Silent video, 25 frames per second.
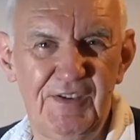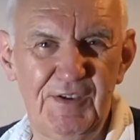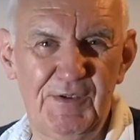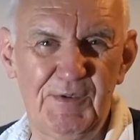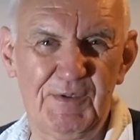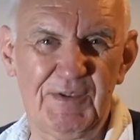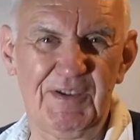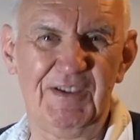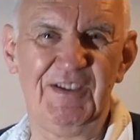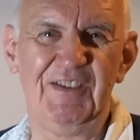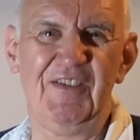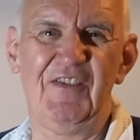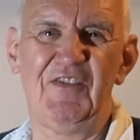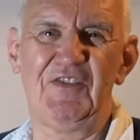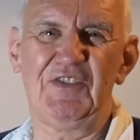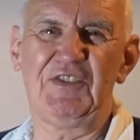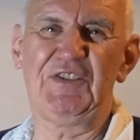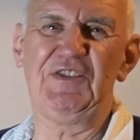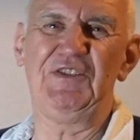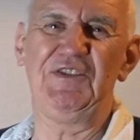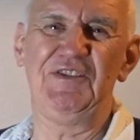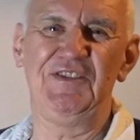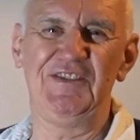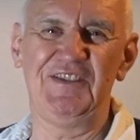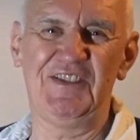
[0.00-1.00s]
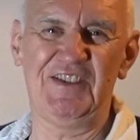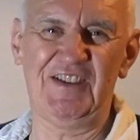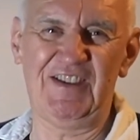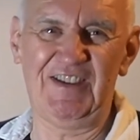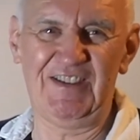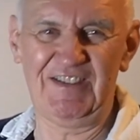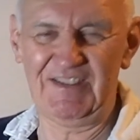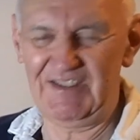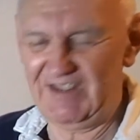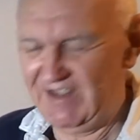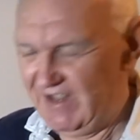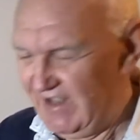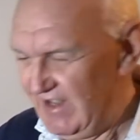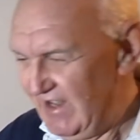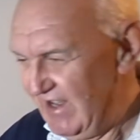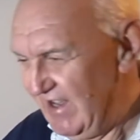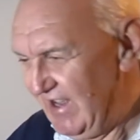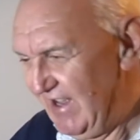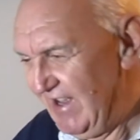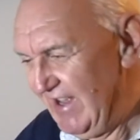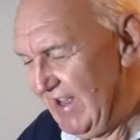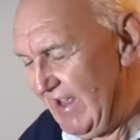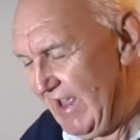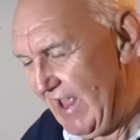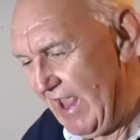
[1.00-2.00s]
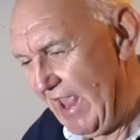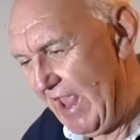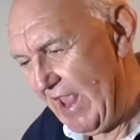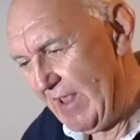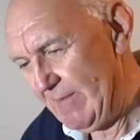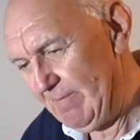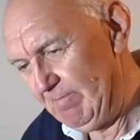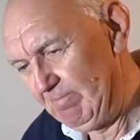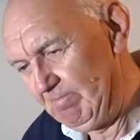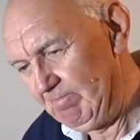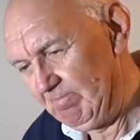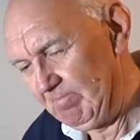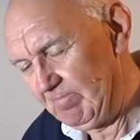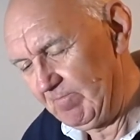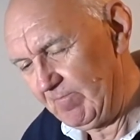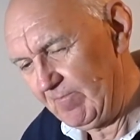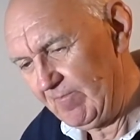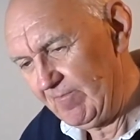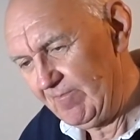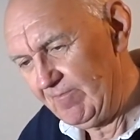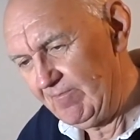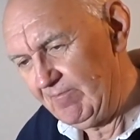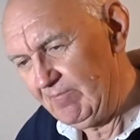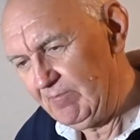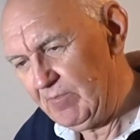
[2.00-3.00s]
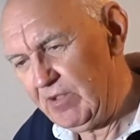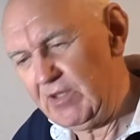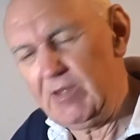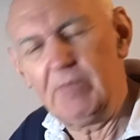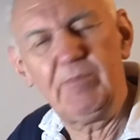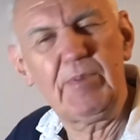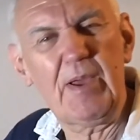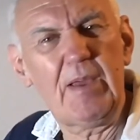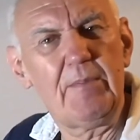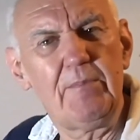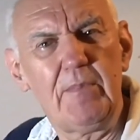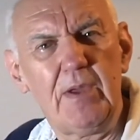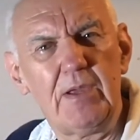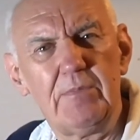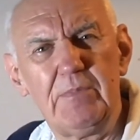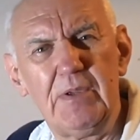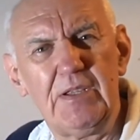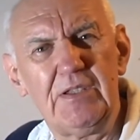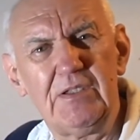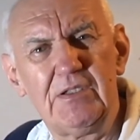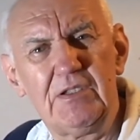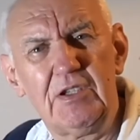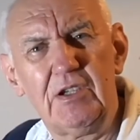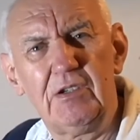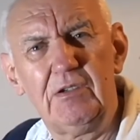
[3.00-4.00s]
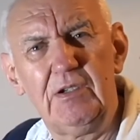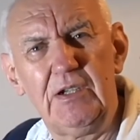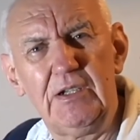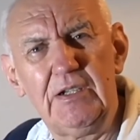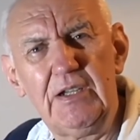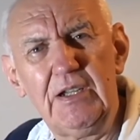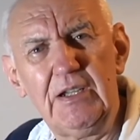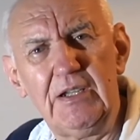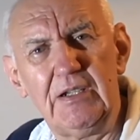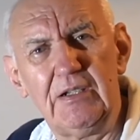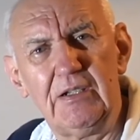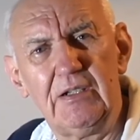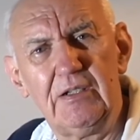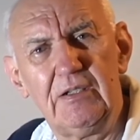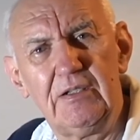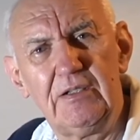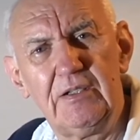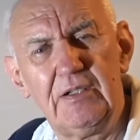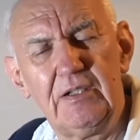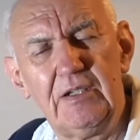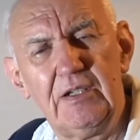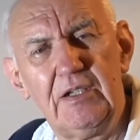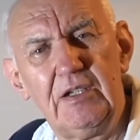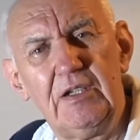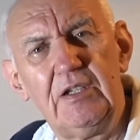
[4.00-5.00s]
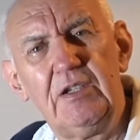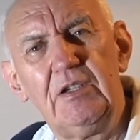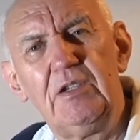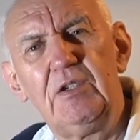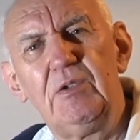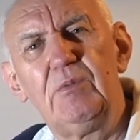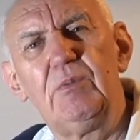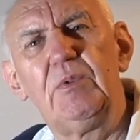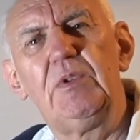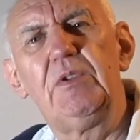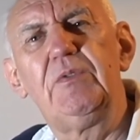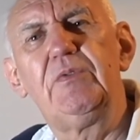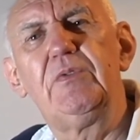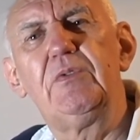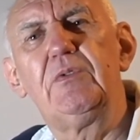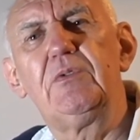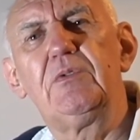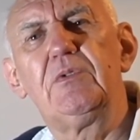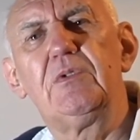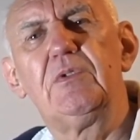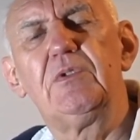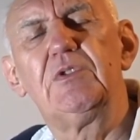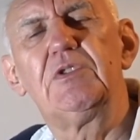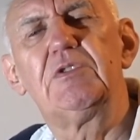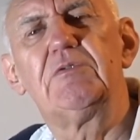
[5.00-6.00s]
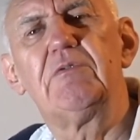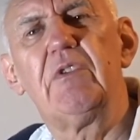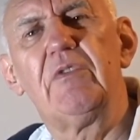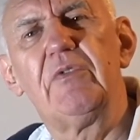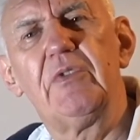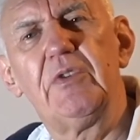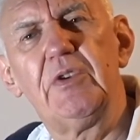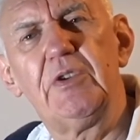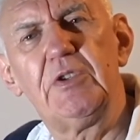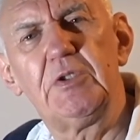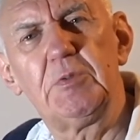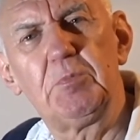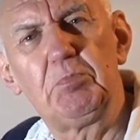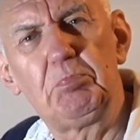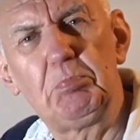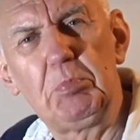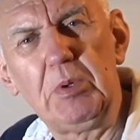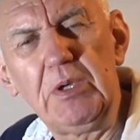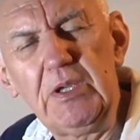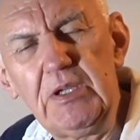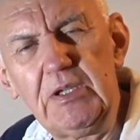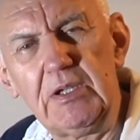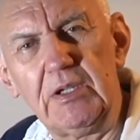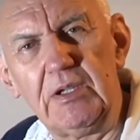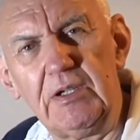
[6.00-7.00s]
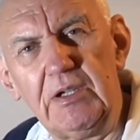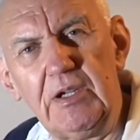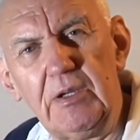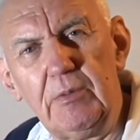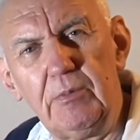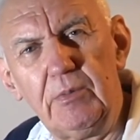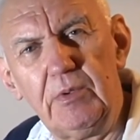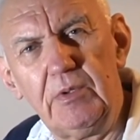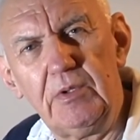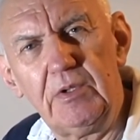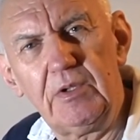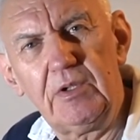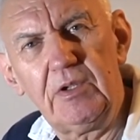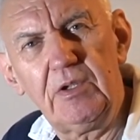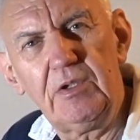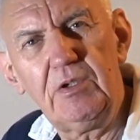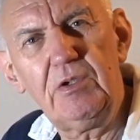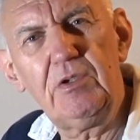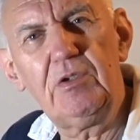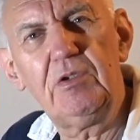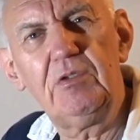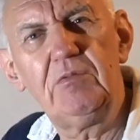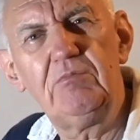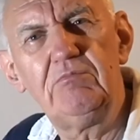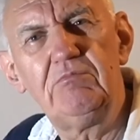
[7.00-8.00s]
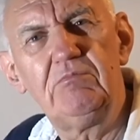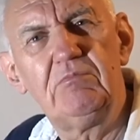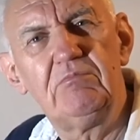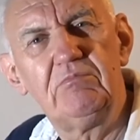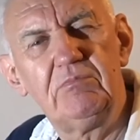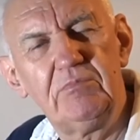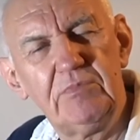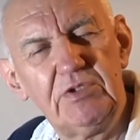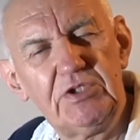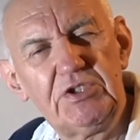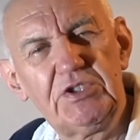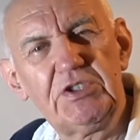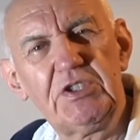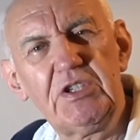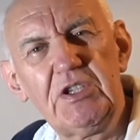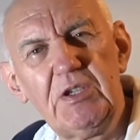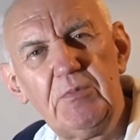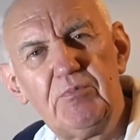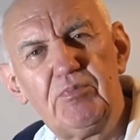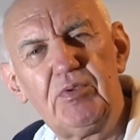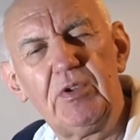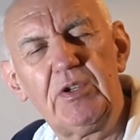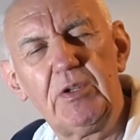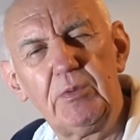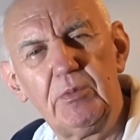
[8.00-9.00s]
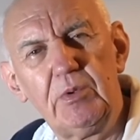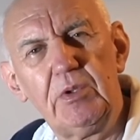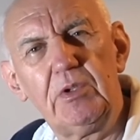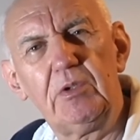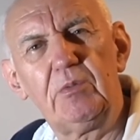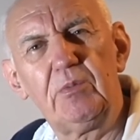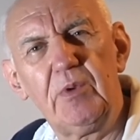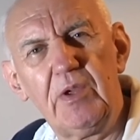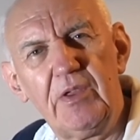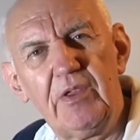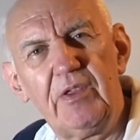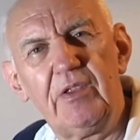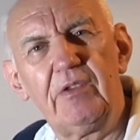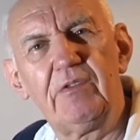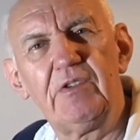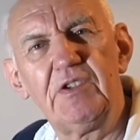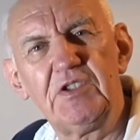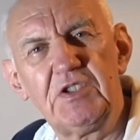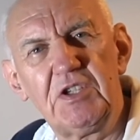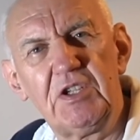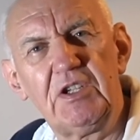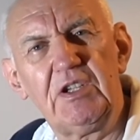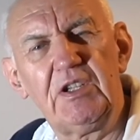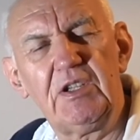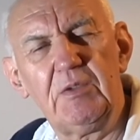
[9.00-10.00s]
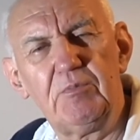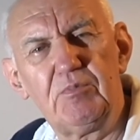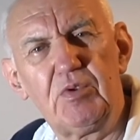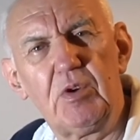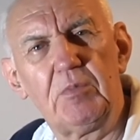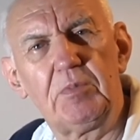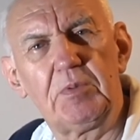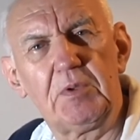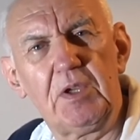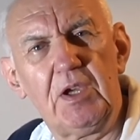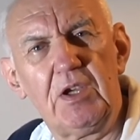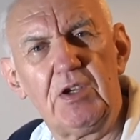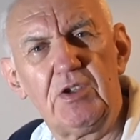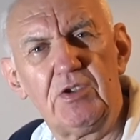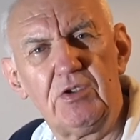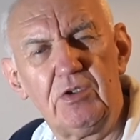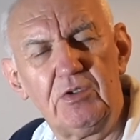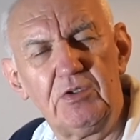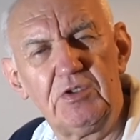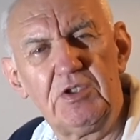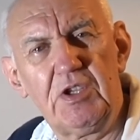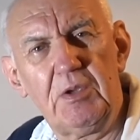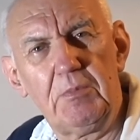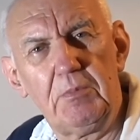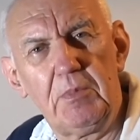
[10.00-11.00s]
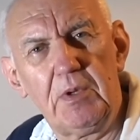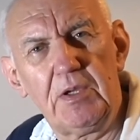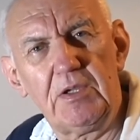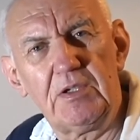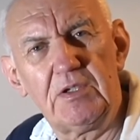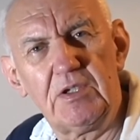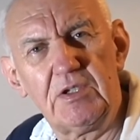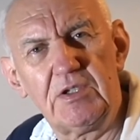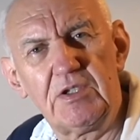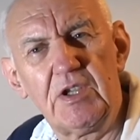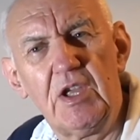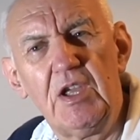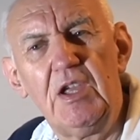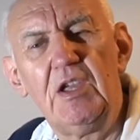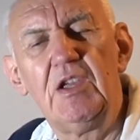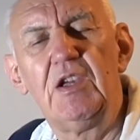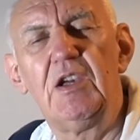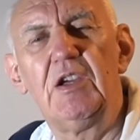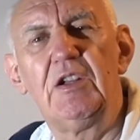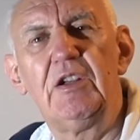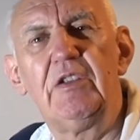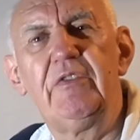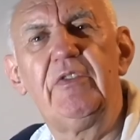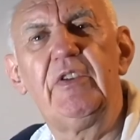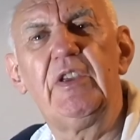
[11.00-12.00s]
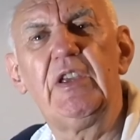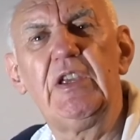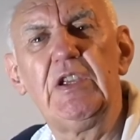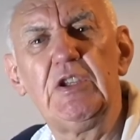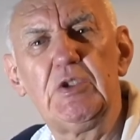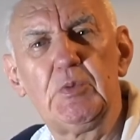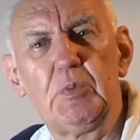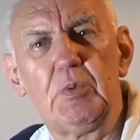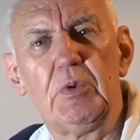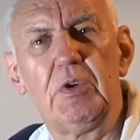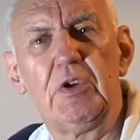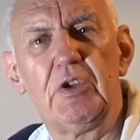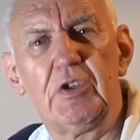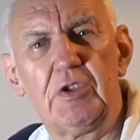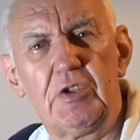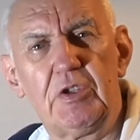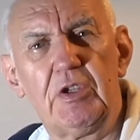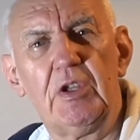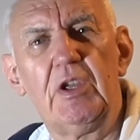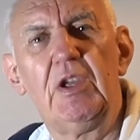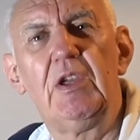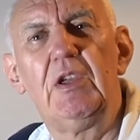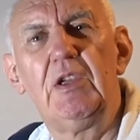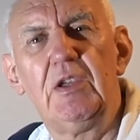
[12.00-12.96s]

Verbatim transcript: that you're going to have a contact. Um, but the band may be totally dead. Well, if you use the reverse beacon network, you can see pretty well whether there is any propagation on 10 meters and if it is worth